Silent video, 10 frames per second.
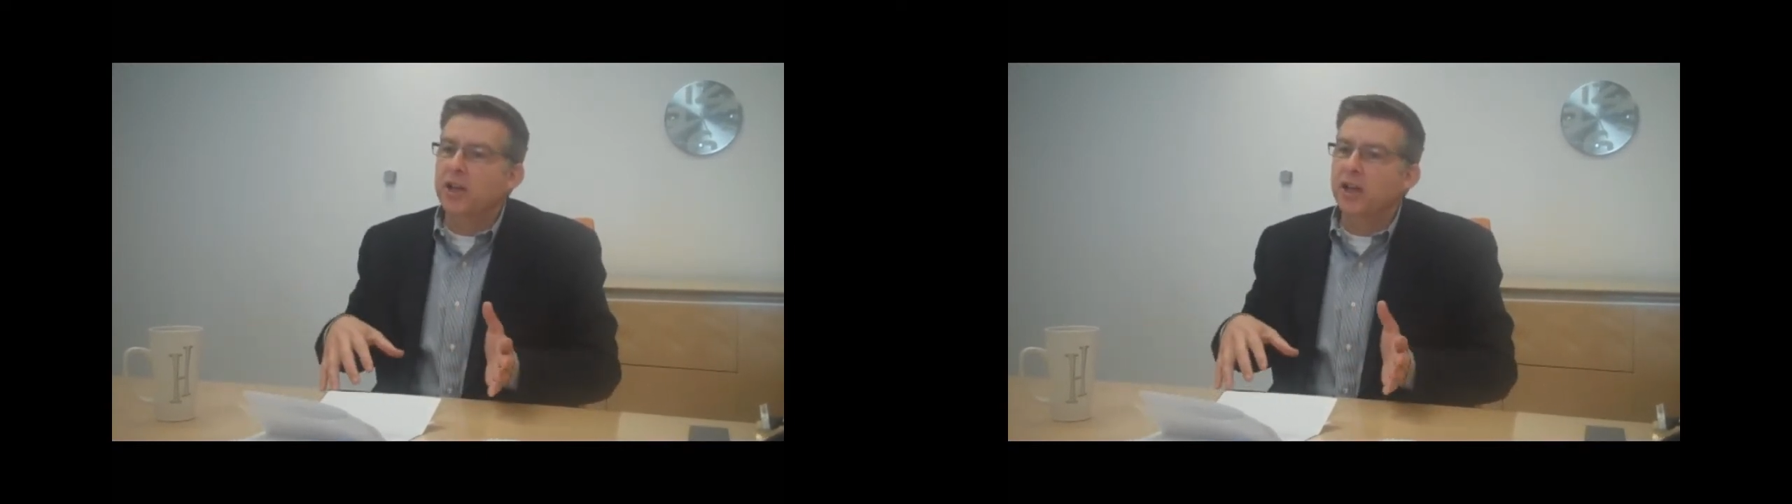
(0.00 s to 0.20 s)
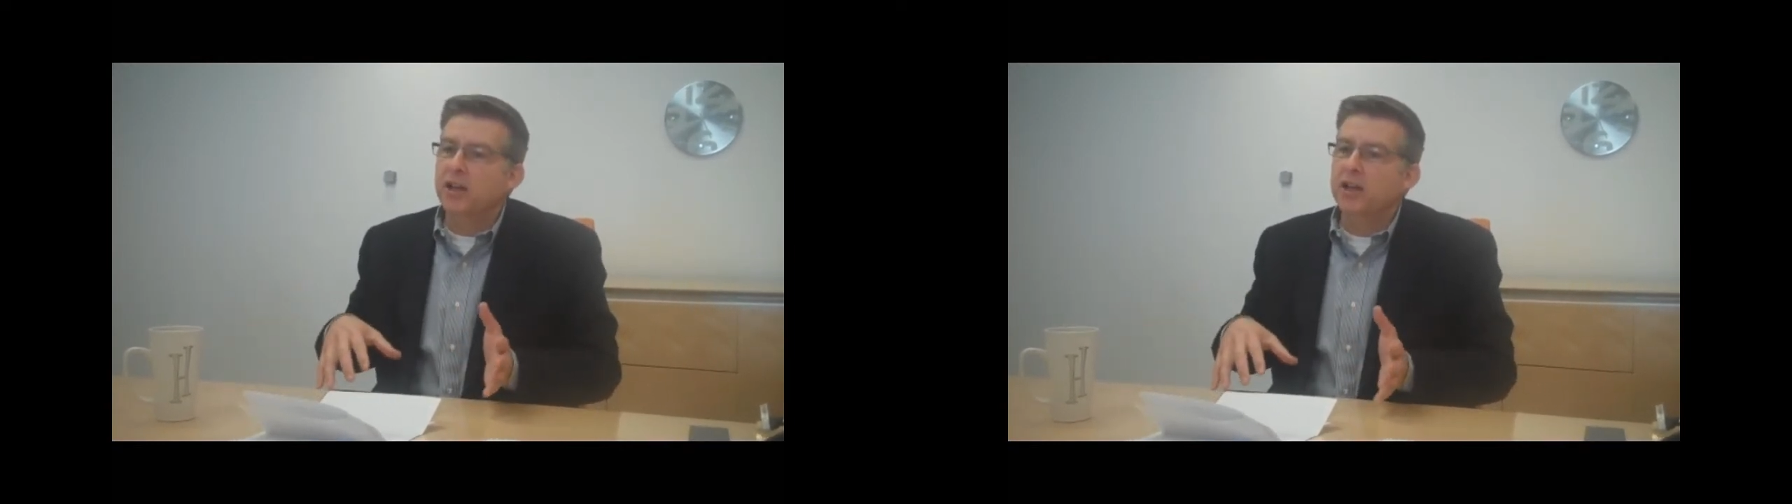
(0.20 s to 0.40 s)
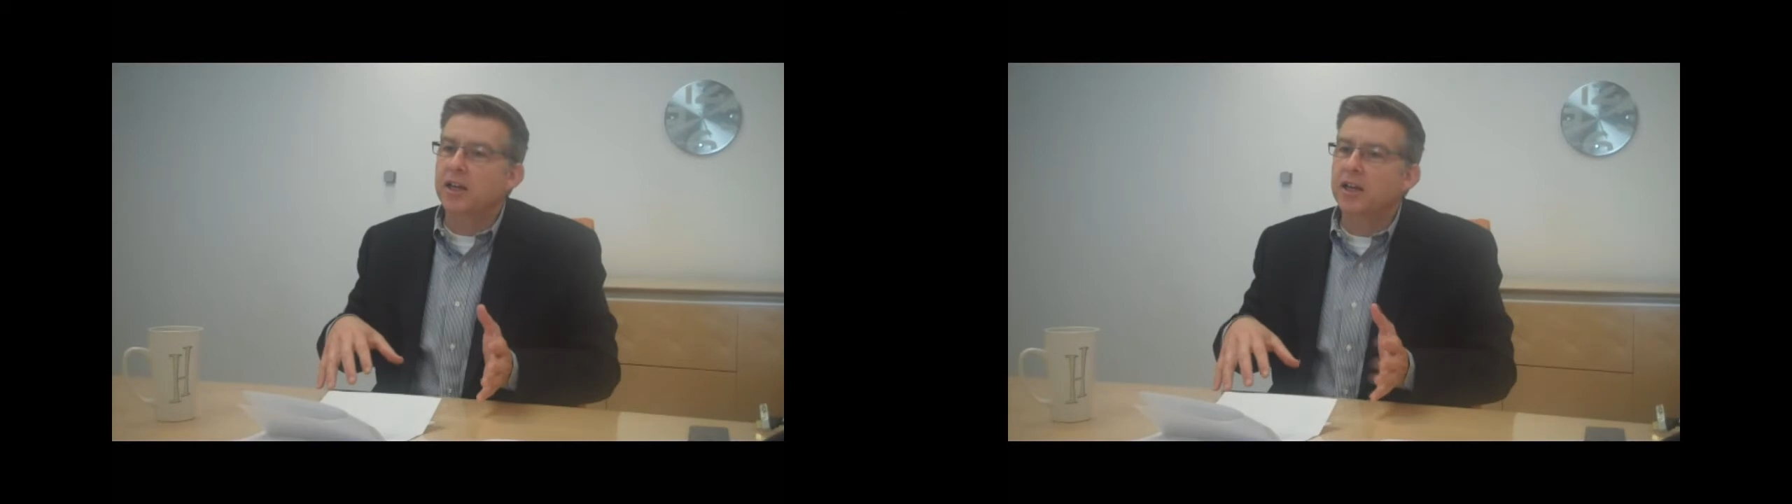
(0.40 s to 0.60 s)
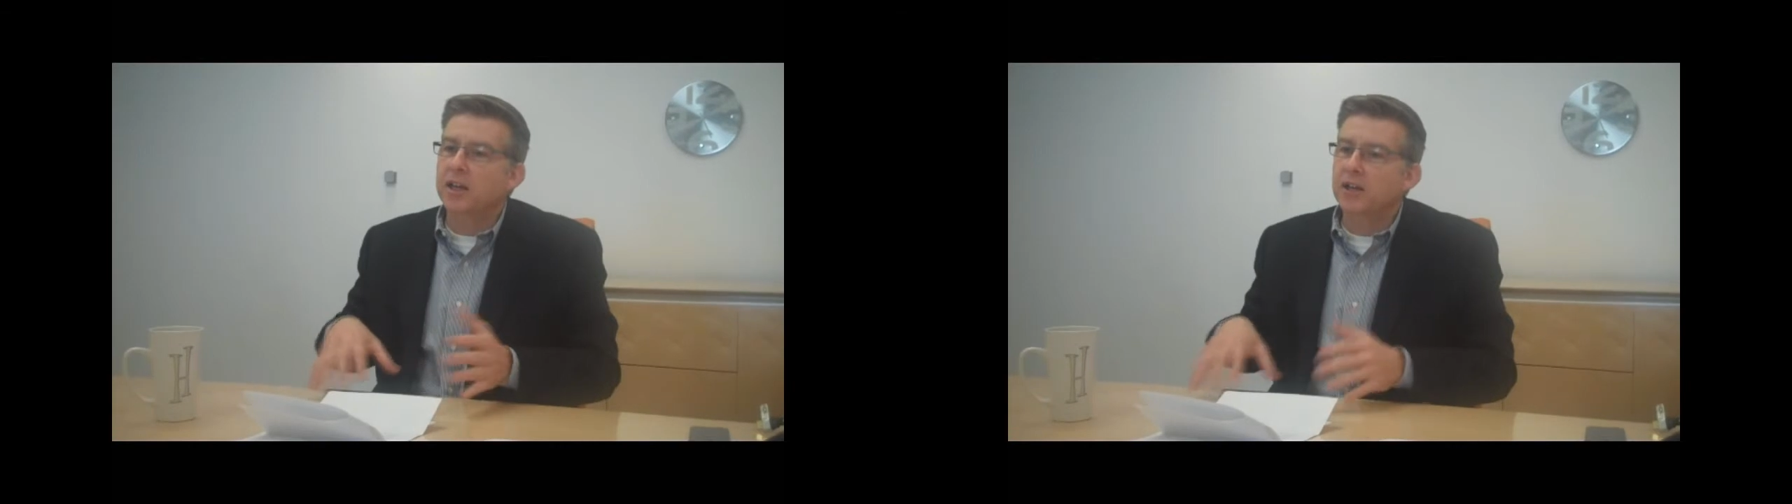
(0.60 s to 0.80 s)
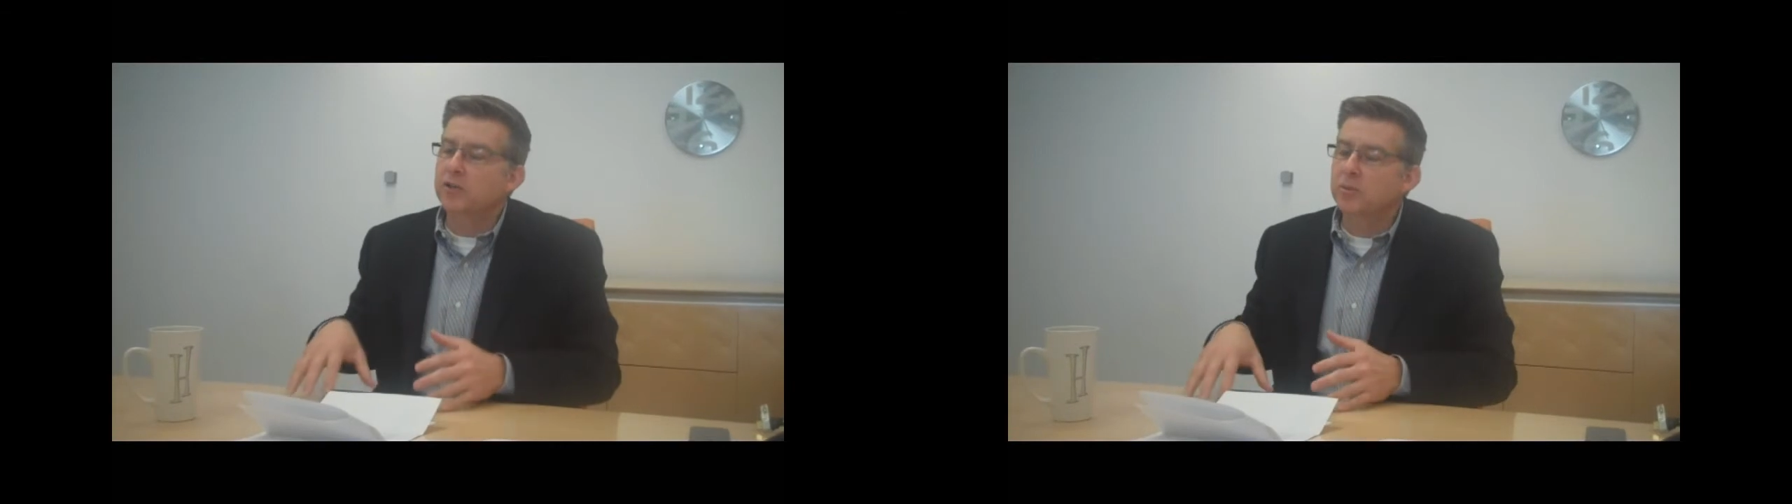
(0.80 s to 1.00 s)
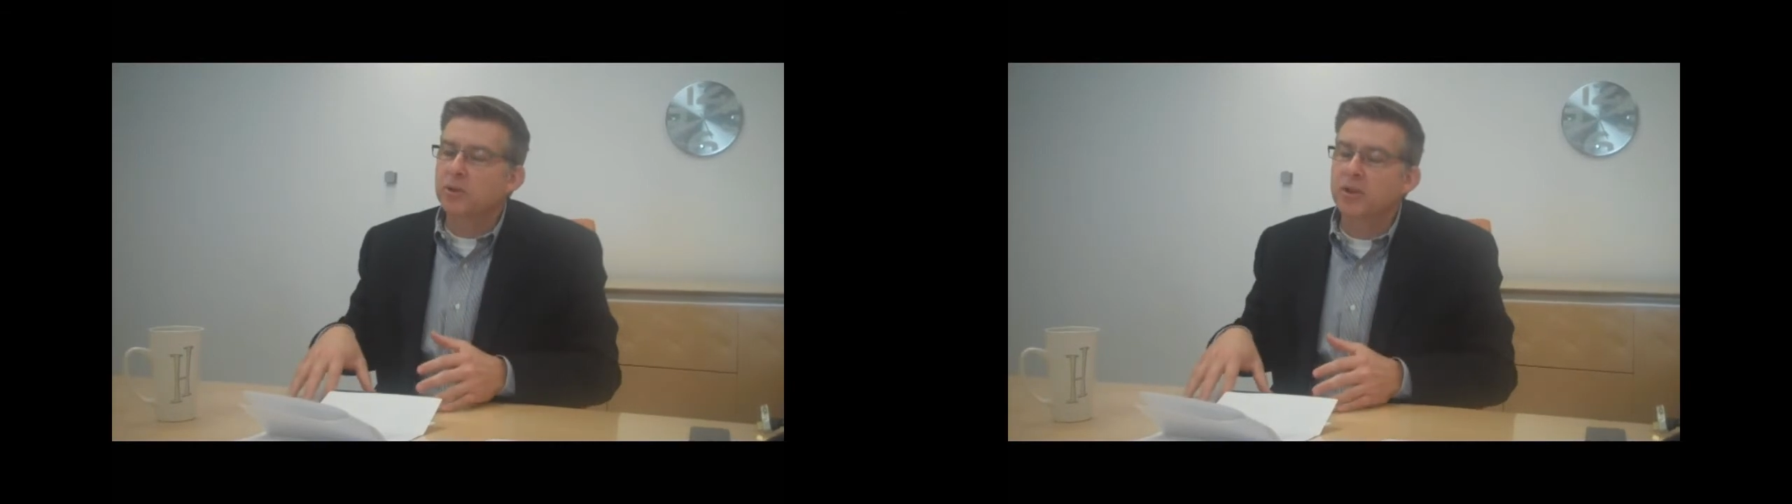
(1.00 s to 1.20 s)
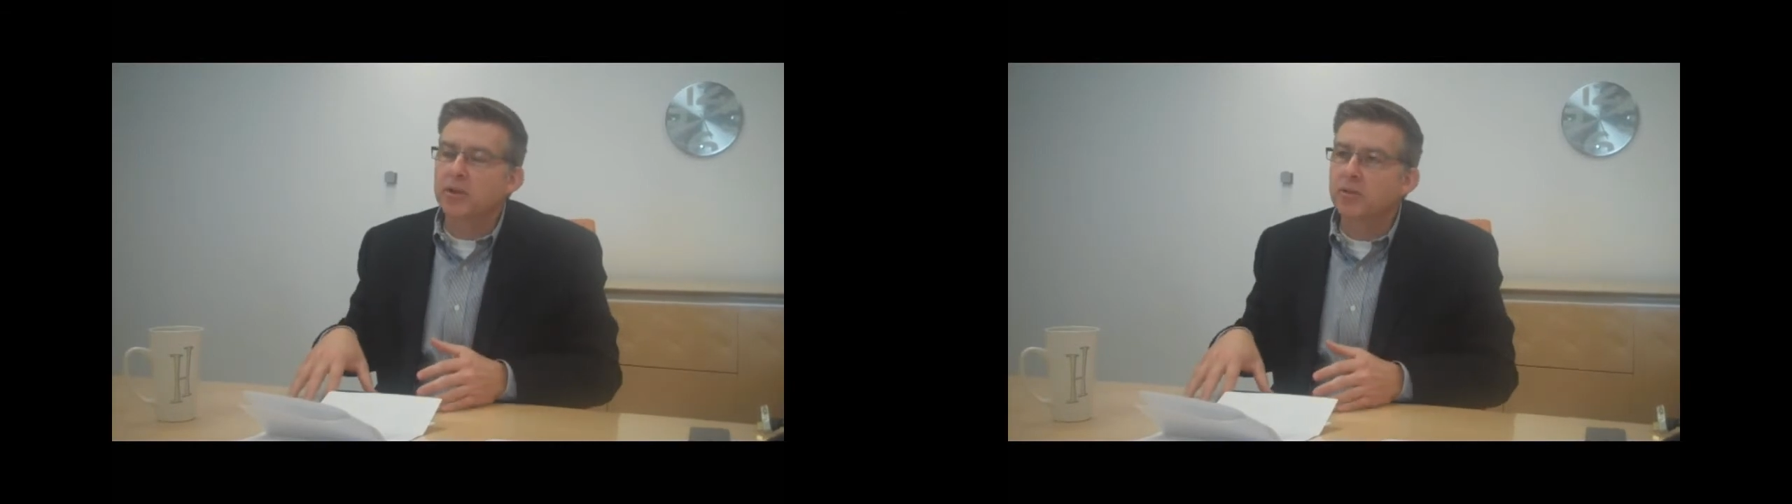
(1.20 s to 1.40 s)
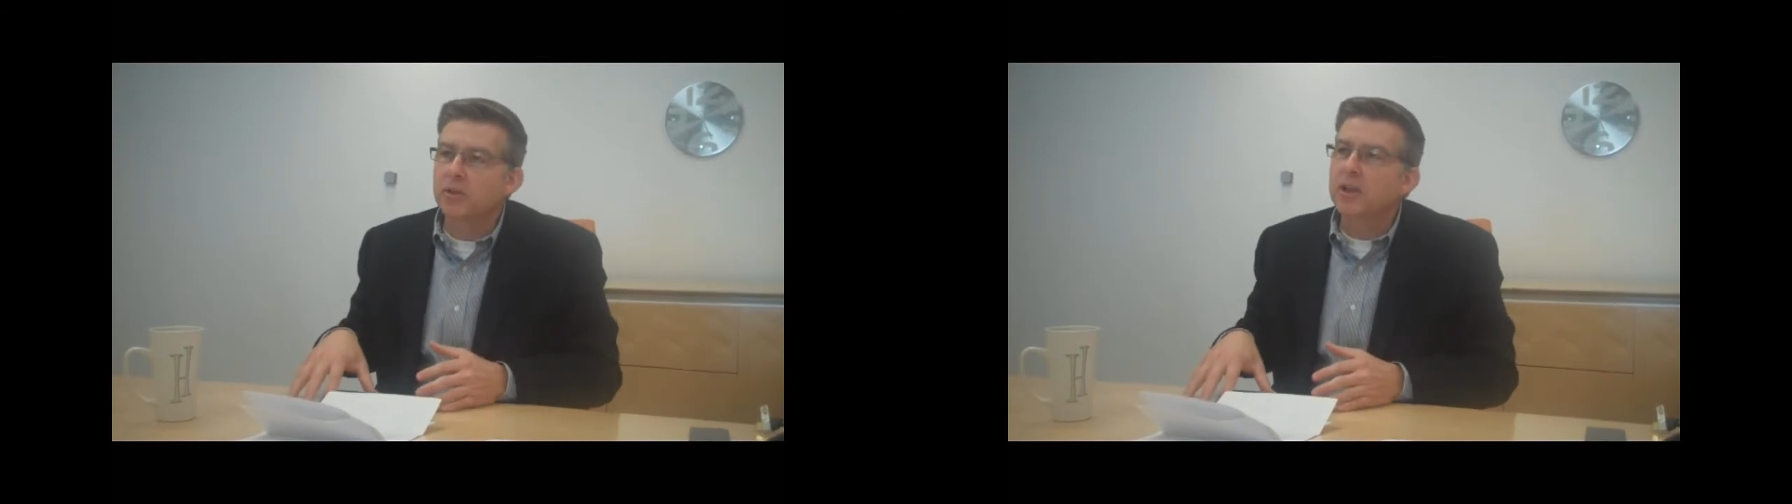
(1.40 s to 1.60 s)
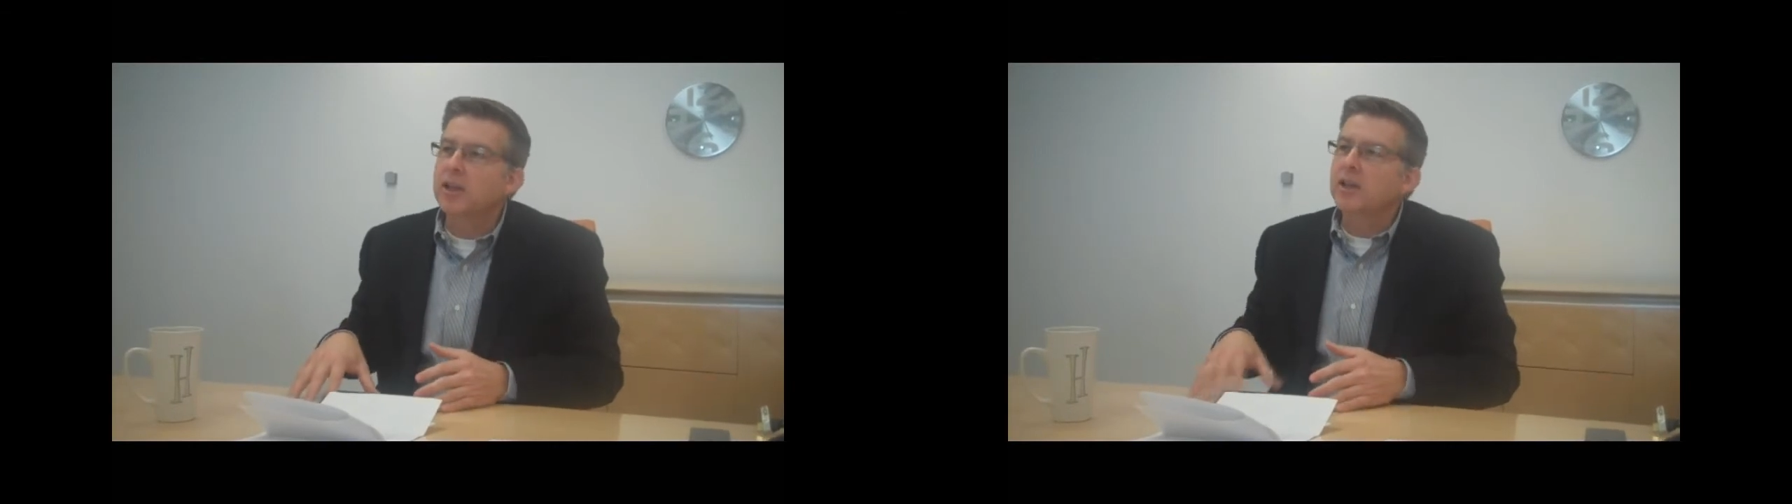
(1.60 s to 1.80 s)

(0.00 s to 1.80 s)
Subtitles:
at a customer level